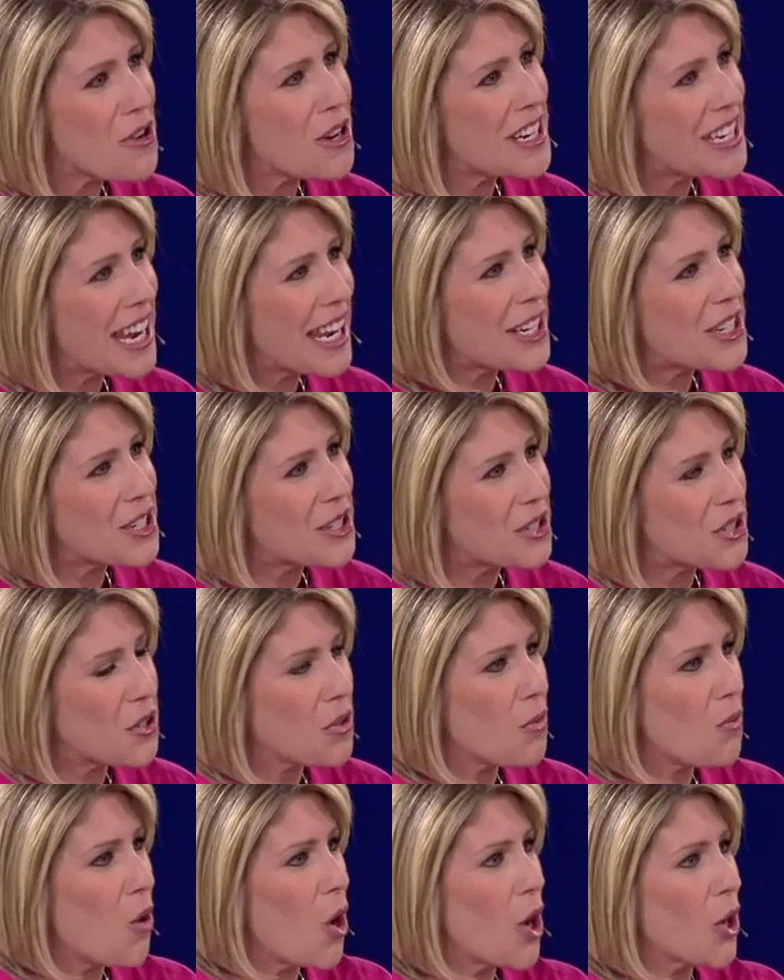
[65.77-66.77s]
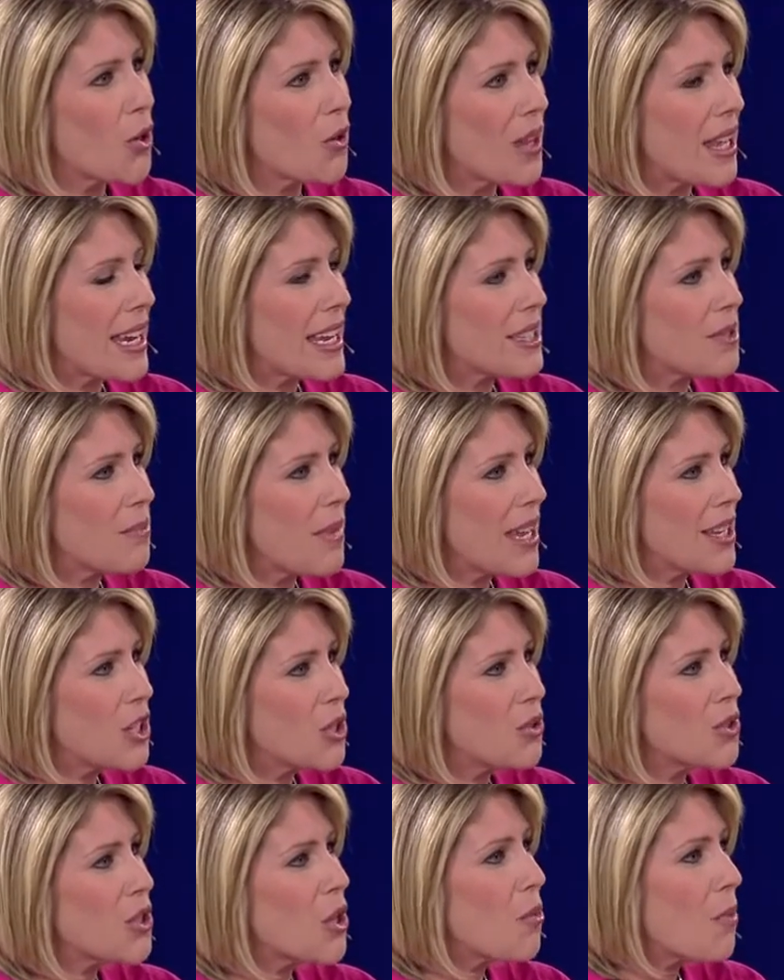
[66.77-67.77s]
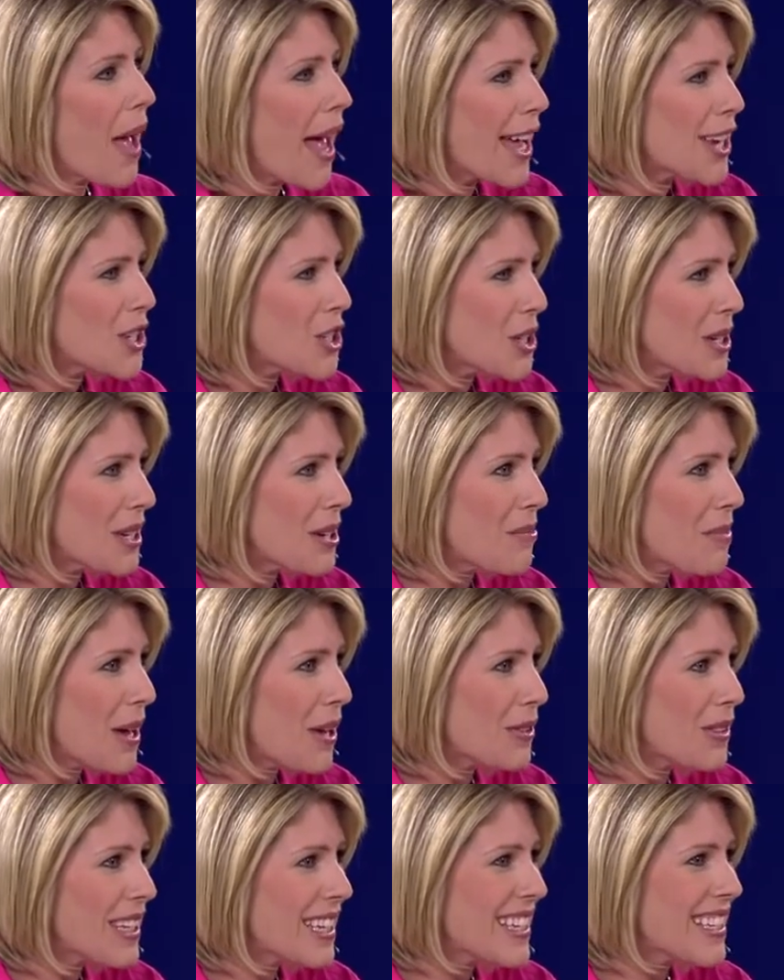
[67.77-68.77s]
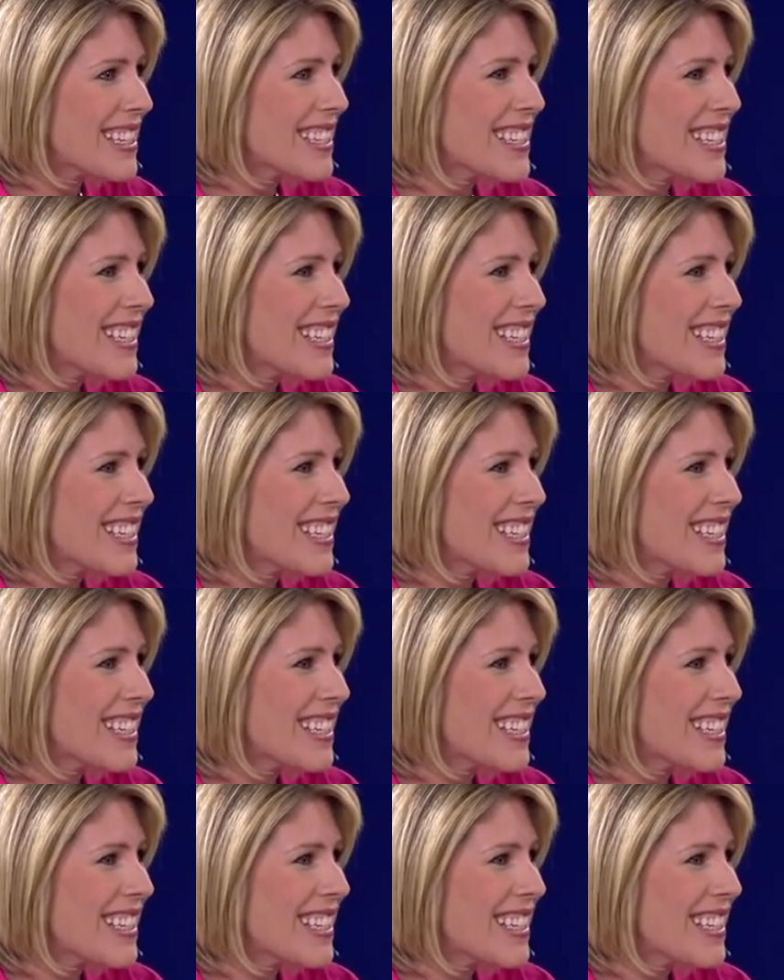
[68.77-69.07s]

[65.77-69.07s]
connection to the water that has made you so passionate about this? When